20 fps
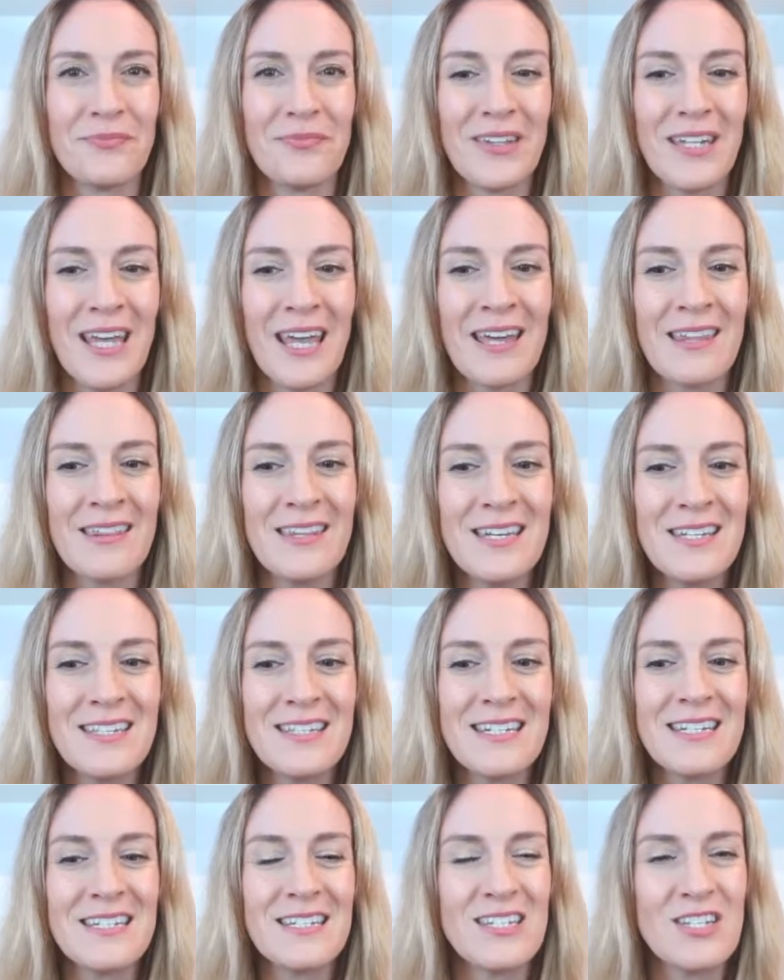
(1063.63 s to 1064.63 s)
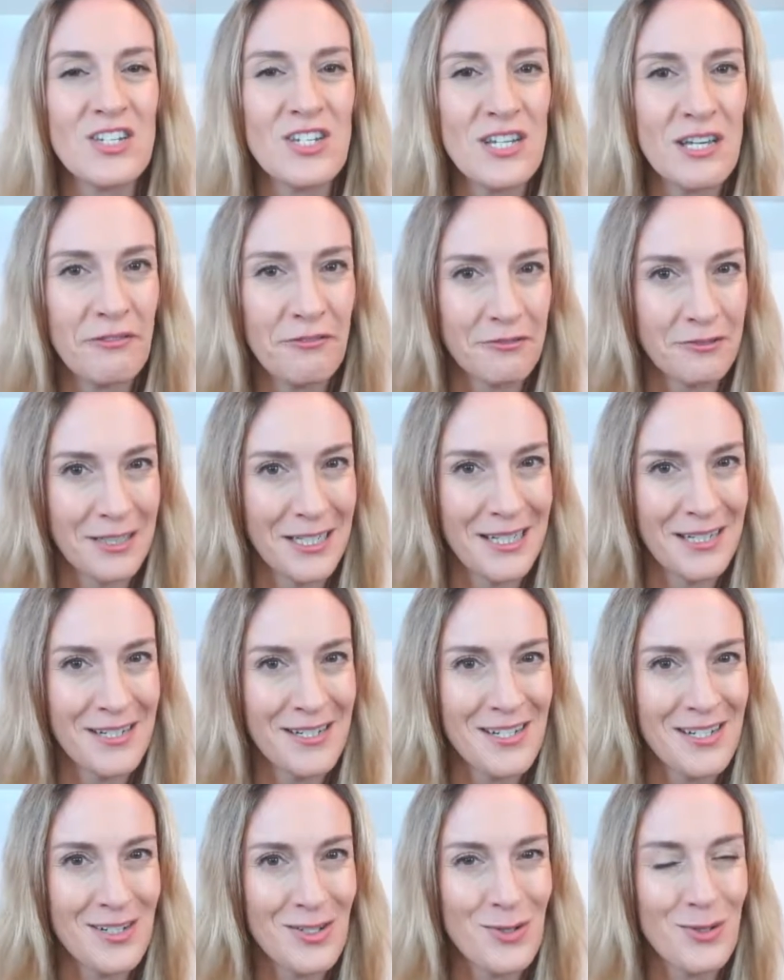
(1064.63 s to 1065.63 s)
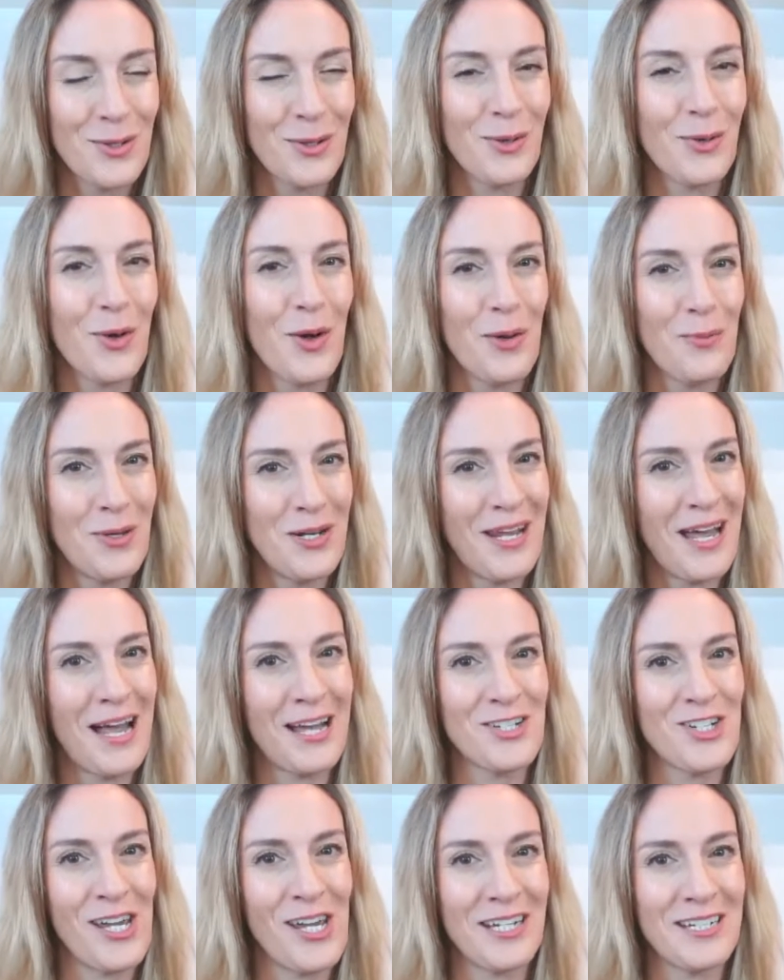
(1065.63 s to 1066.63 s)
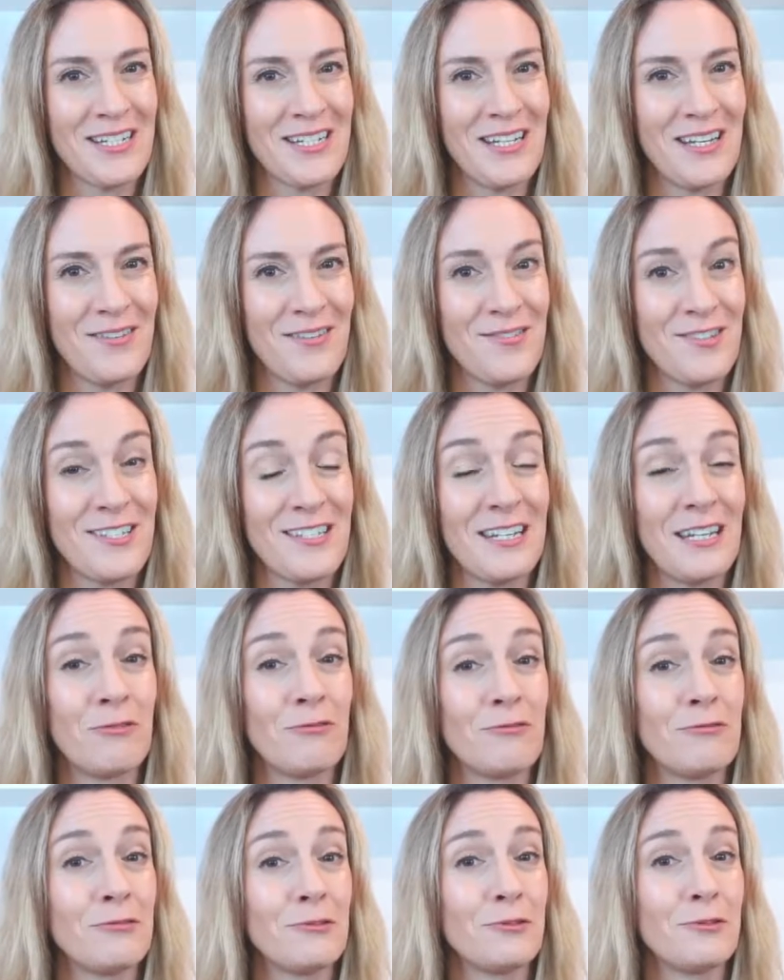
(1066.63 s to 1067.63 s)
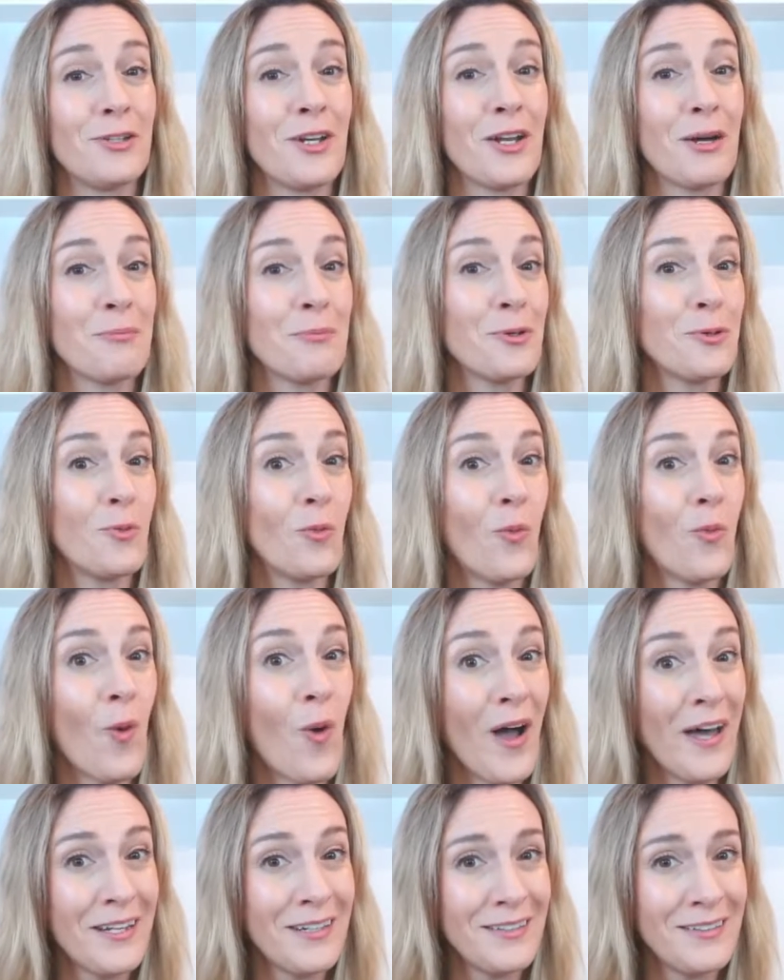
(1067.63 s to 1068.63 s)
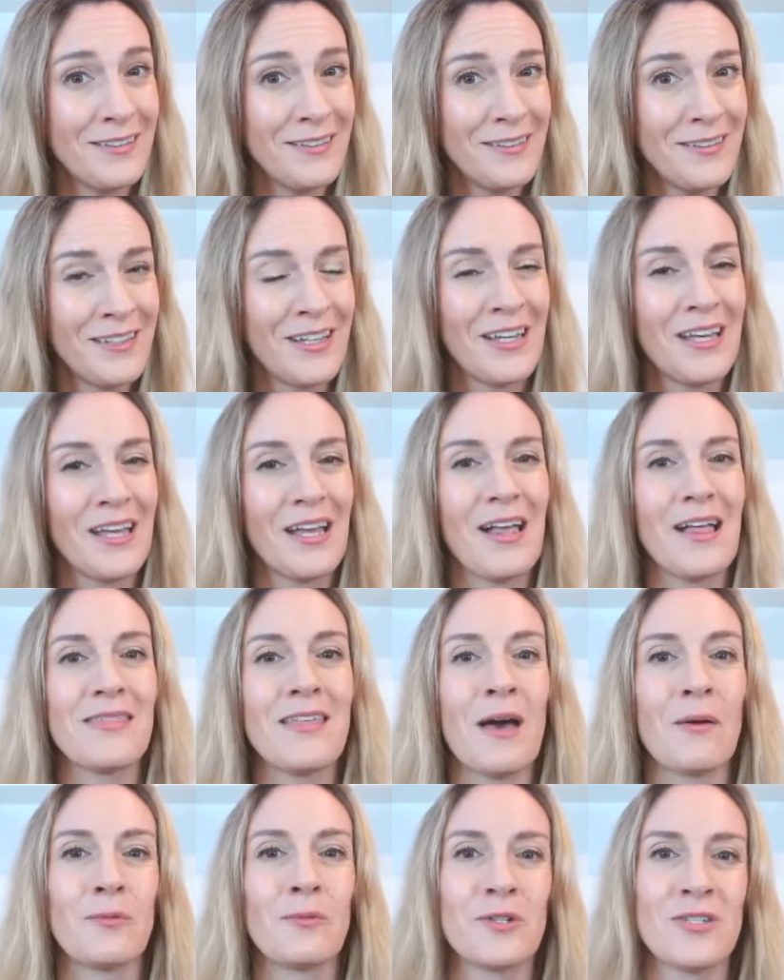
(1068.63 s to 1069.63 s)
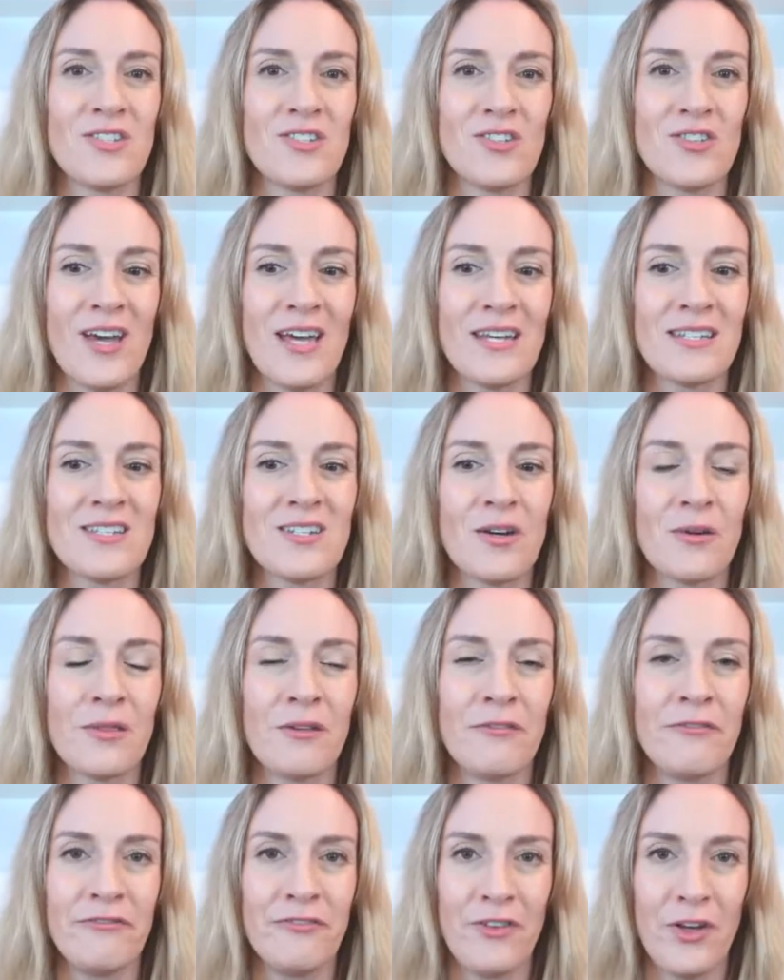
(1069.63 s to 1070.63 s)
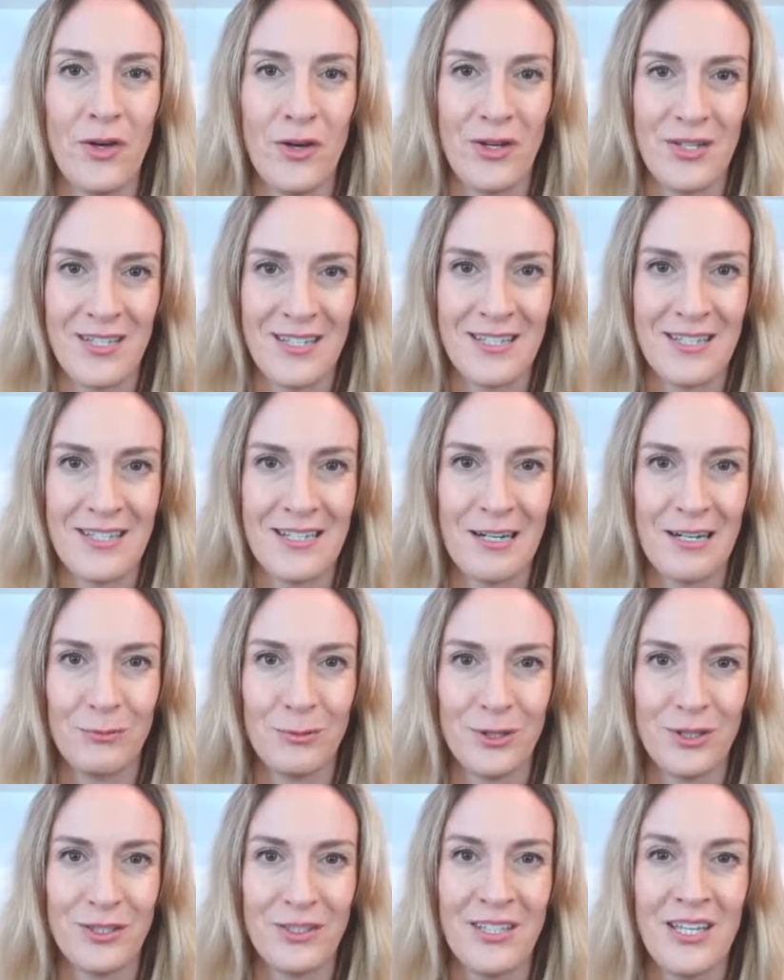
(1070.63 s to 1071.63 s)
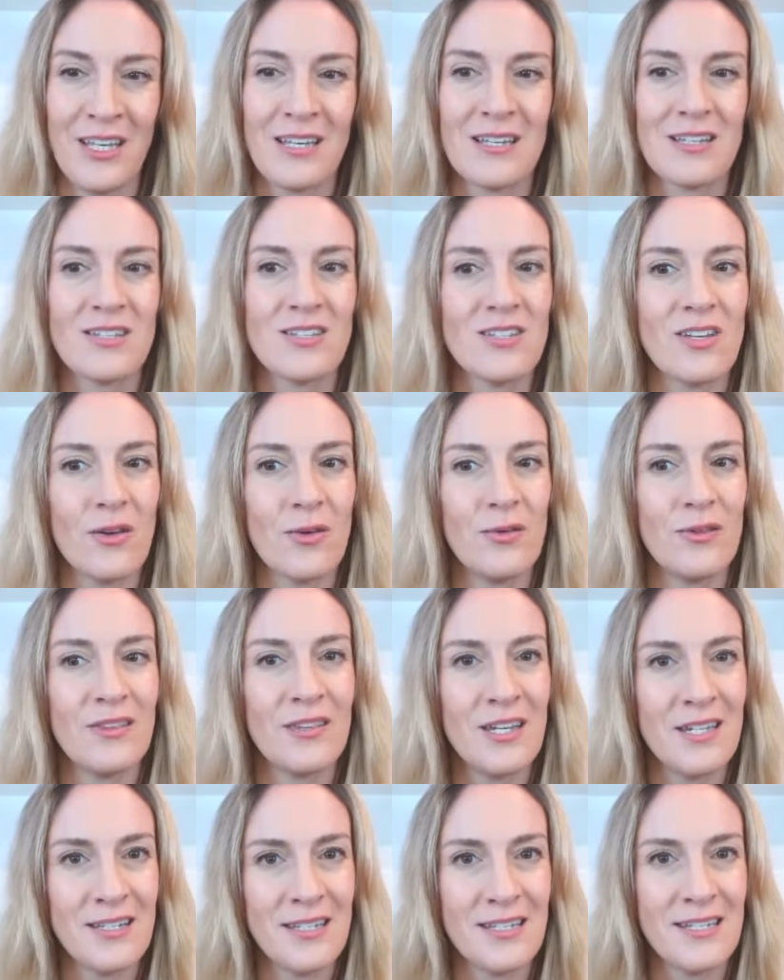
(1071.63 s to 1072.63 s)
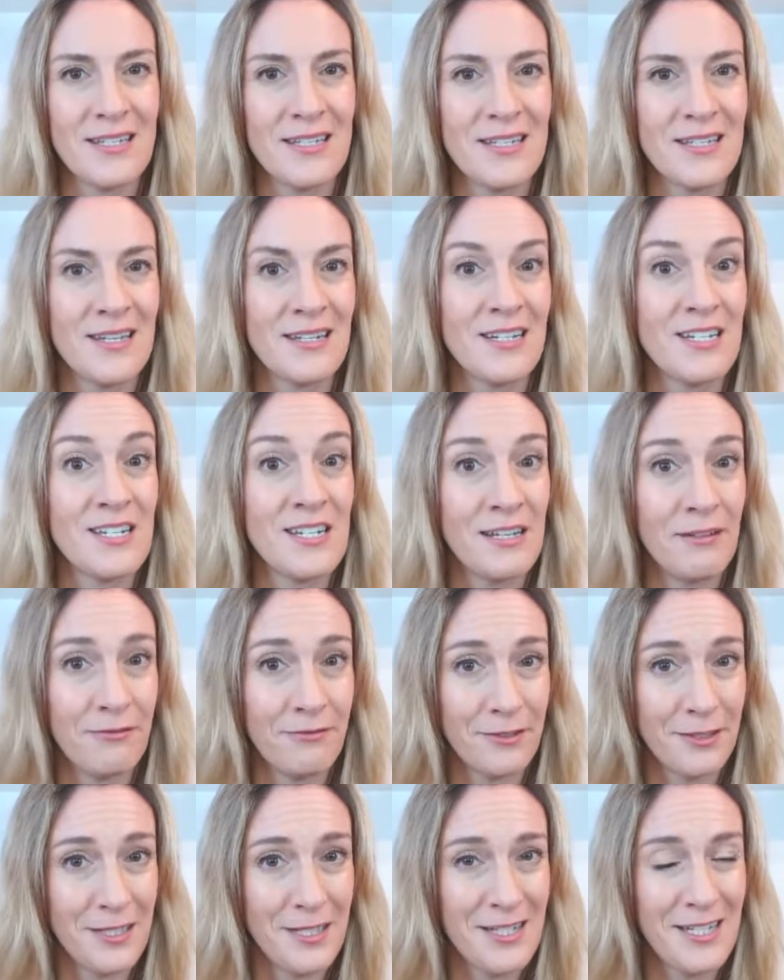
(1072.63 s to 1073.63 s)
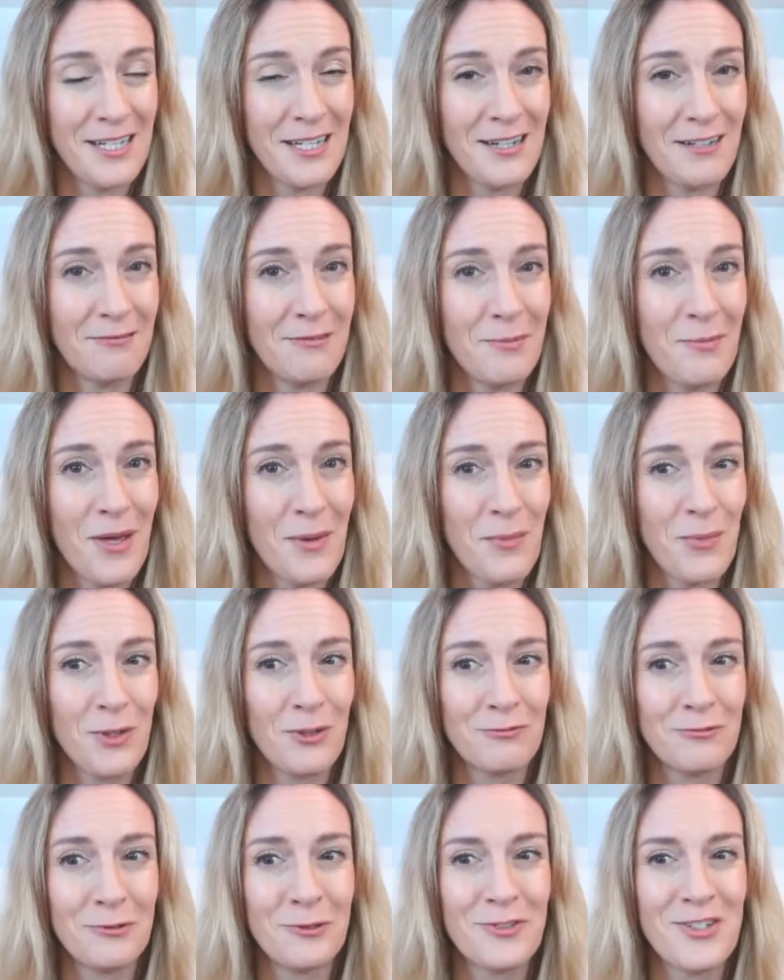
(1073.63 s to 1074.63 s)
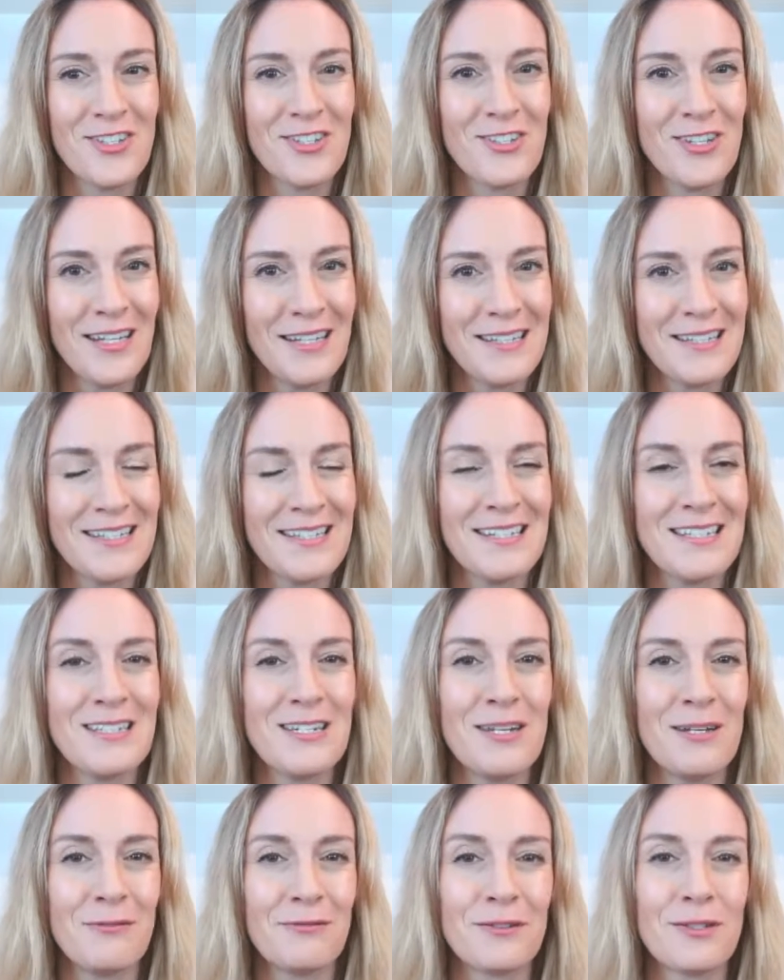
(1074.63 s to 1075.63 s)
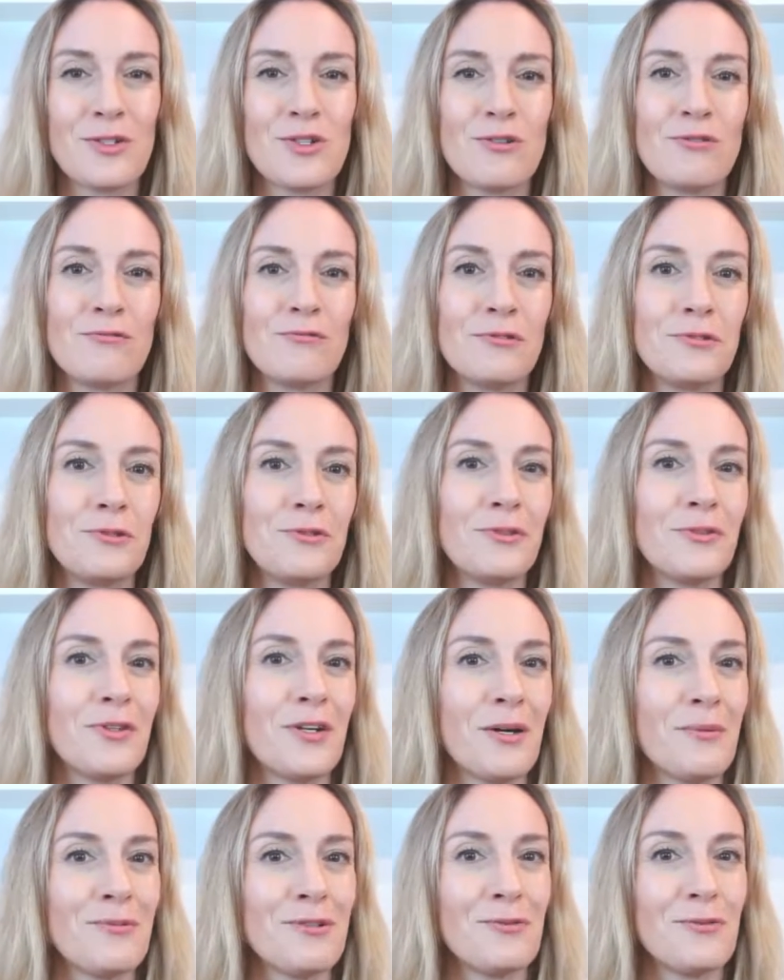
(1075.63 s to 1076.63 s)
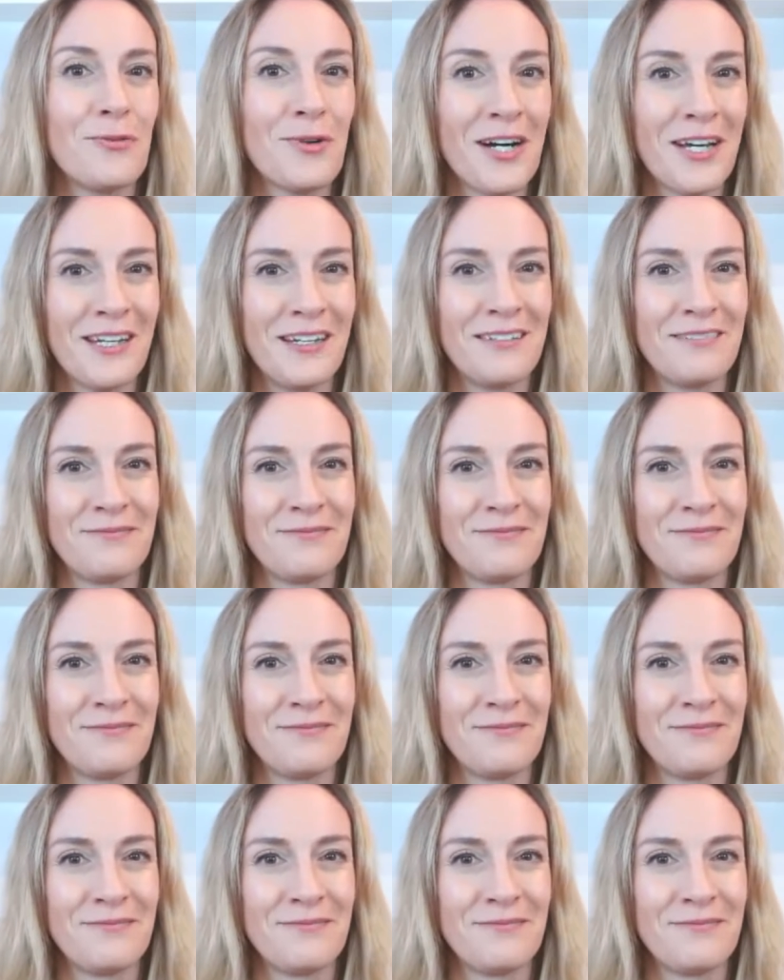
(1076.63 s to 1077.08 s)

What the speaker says: And this is different to the common adjectives in rule number 1 that was stressed on the first syllable. So this is different here. Remember, rule 6 is different to rule number 1.